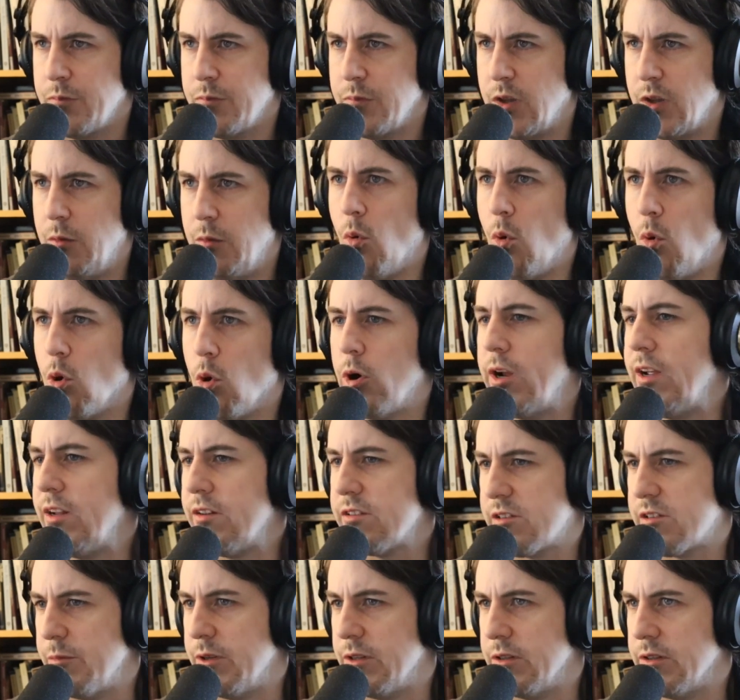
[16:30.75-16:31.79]
more
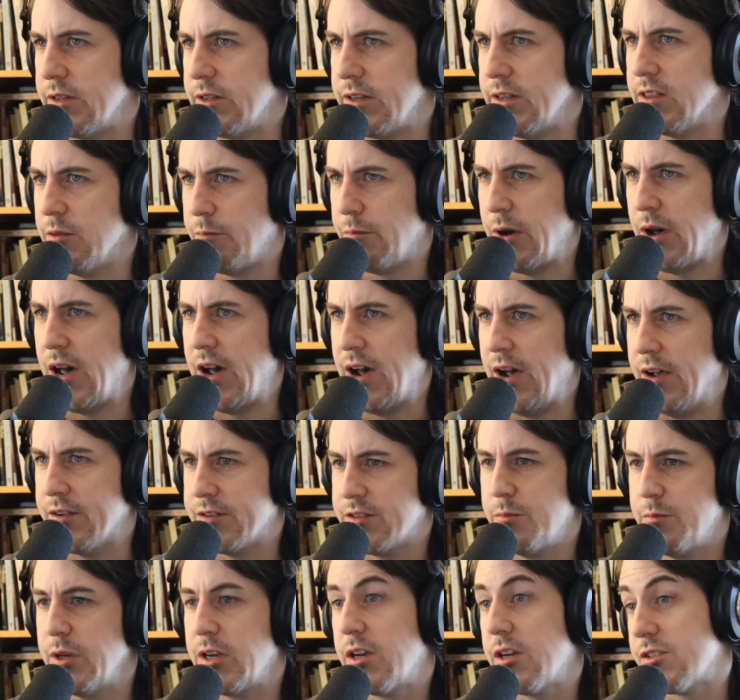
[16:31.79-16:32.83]
intimately in the past
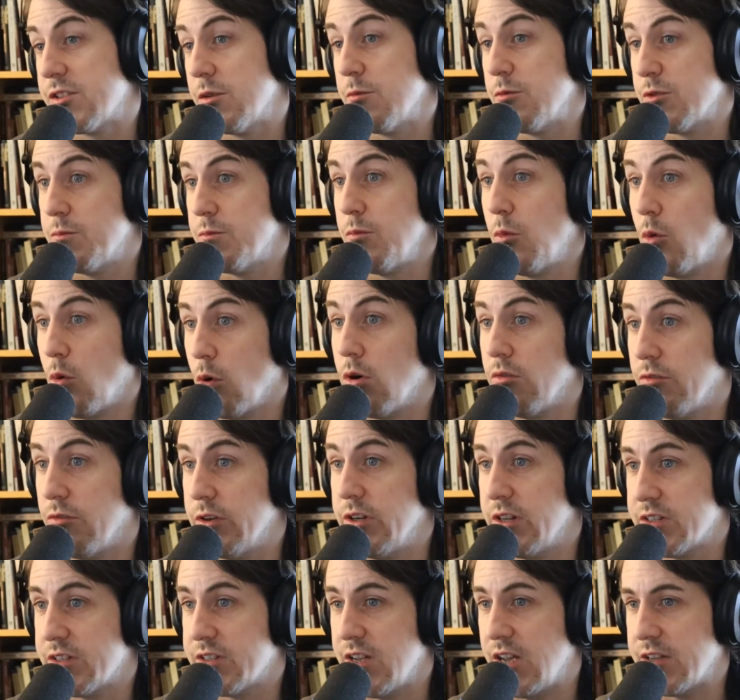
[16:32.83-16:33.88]
because it was more of a
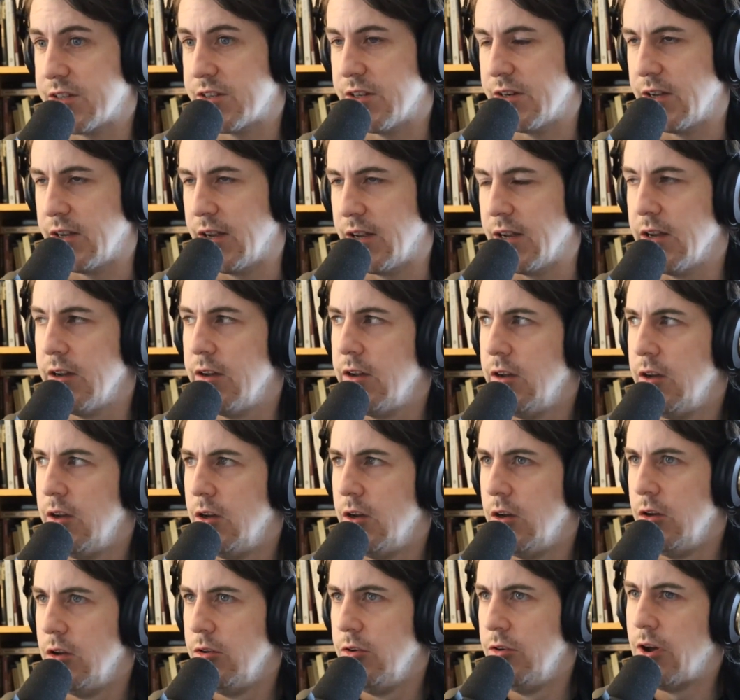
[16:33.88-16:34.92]
necessity.
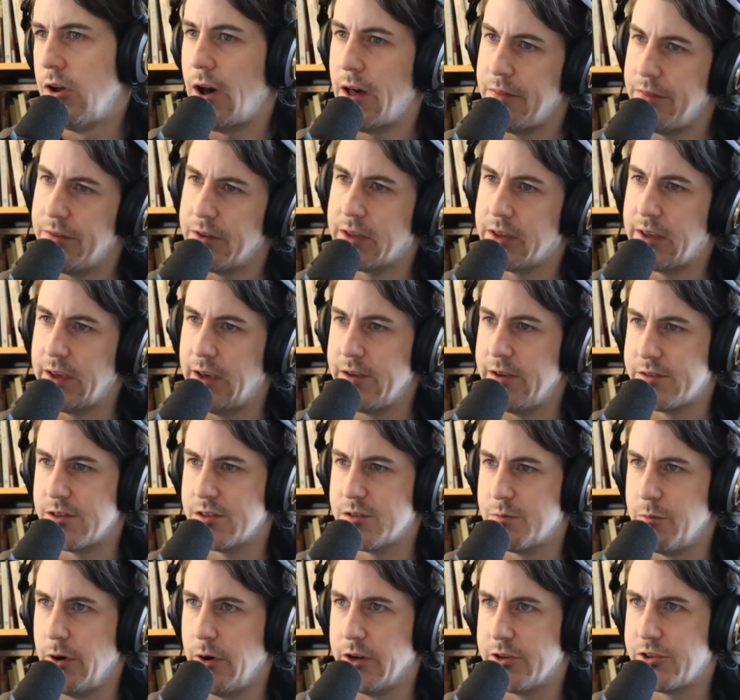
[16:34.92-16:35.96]
Not the case as
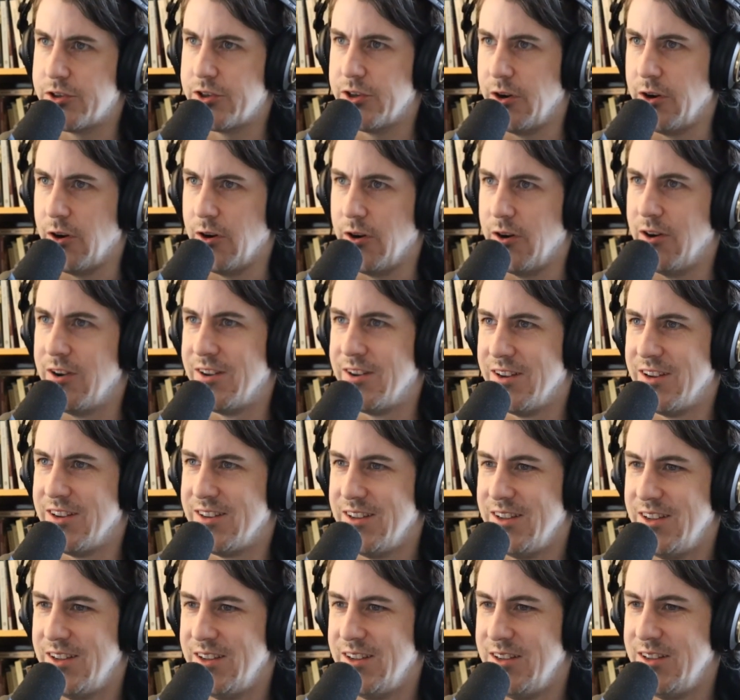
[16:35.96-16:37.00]
much in our
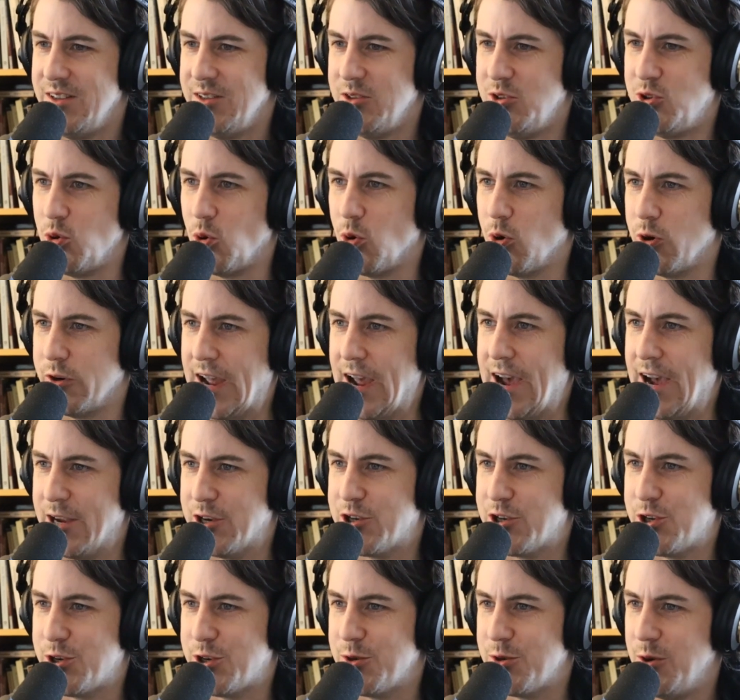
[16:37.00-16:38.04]

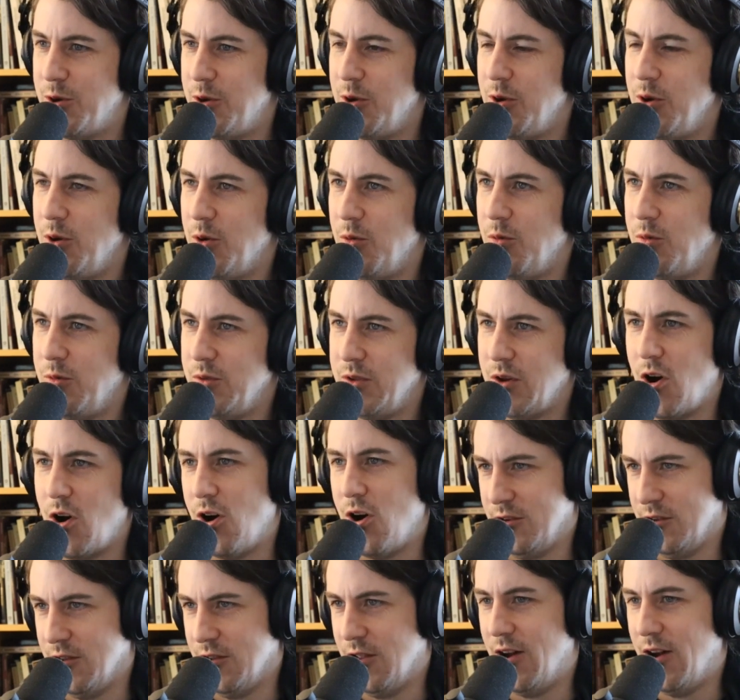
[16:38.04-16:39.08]
DoorDash
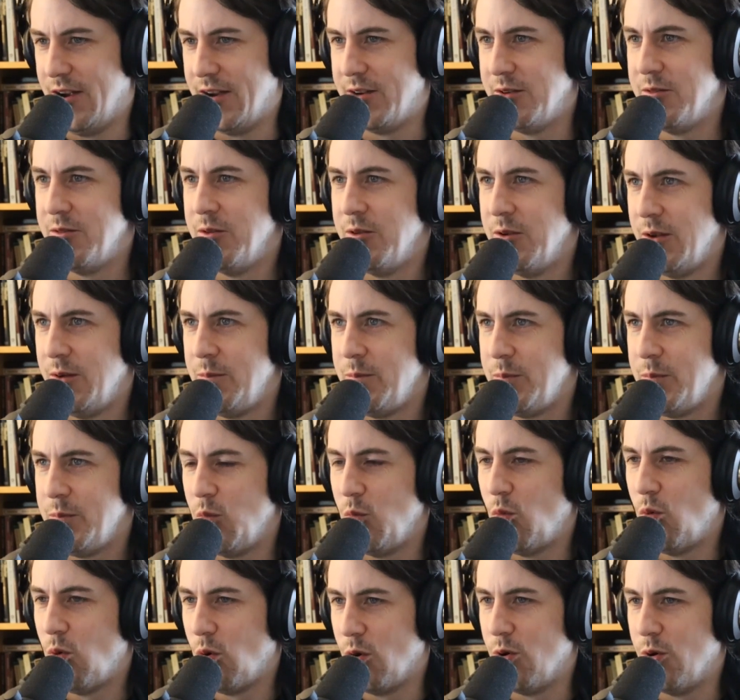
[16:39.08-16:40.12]
online
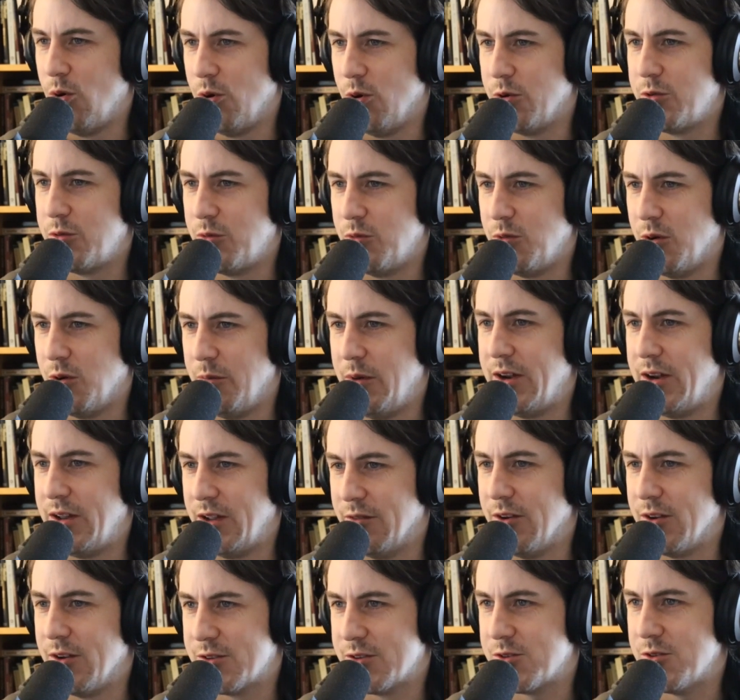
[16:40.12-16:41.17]
world, where many of
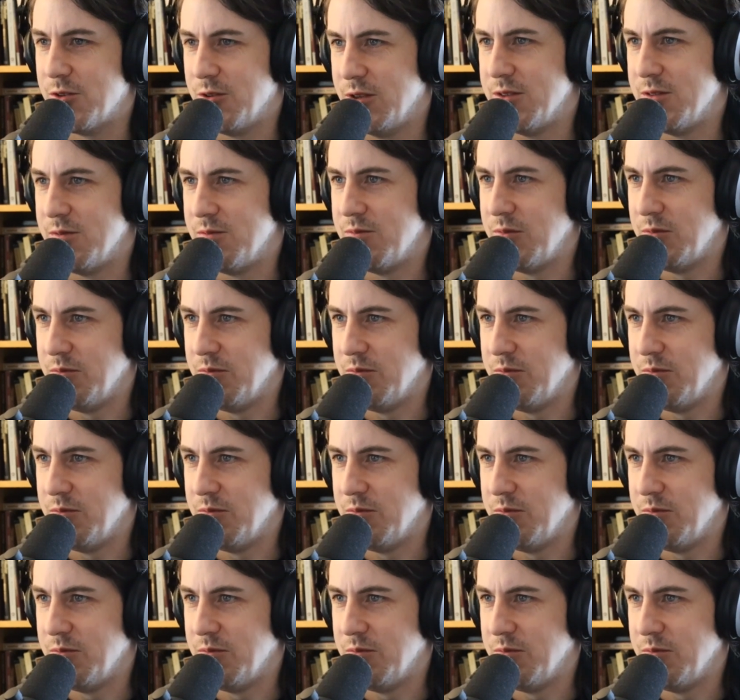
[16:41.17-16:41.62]
us are in